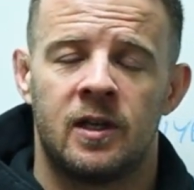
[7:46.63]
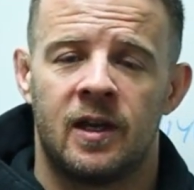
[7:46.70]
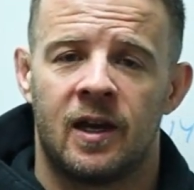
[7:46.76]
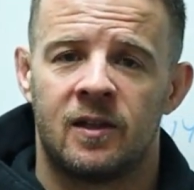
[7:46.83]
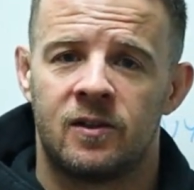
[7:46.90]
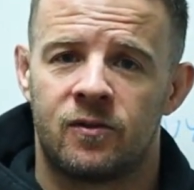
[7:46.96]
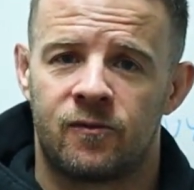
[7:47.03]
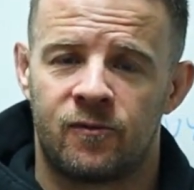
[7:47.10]

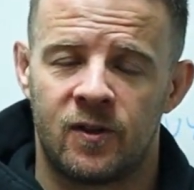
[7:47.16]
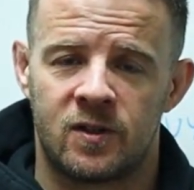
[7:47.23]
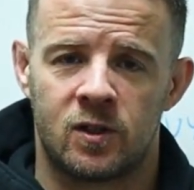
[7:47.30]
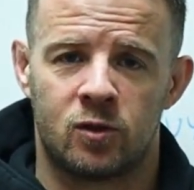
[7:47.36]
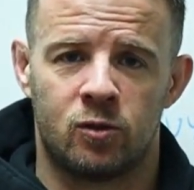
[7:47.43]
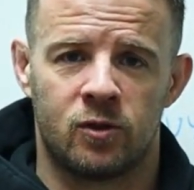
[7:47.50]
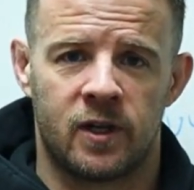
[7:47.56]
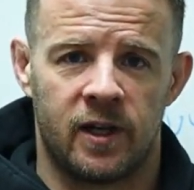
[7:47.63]
and the
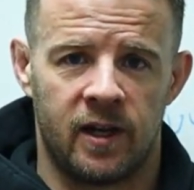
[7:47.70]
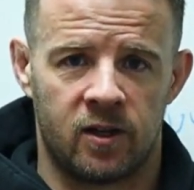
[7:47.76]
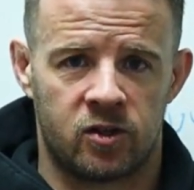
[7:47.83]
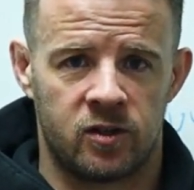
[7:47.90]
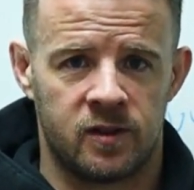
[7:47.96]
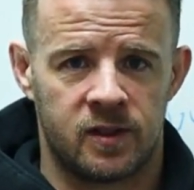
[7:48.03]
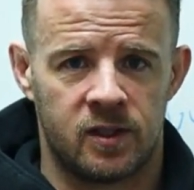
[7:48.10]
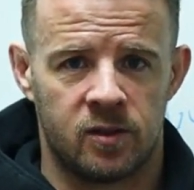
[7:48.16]
physical
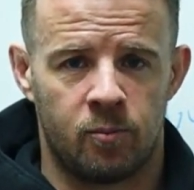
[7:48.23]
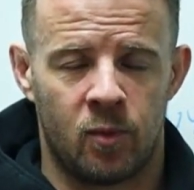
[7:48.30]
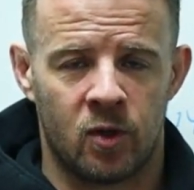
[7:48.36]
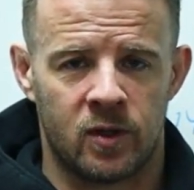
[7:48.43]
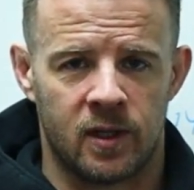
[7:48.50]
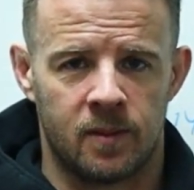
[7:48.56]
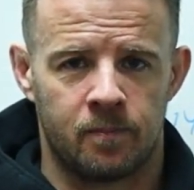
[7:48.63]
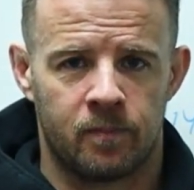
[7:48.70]
connections in the
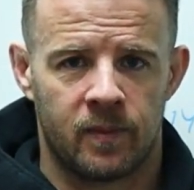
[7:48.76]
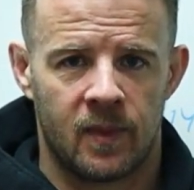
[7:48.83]
body.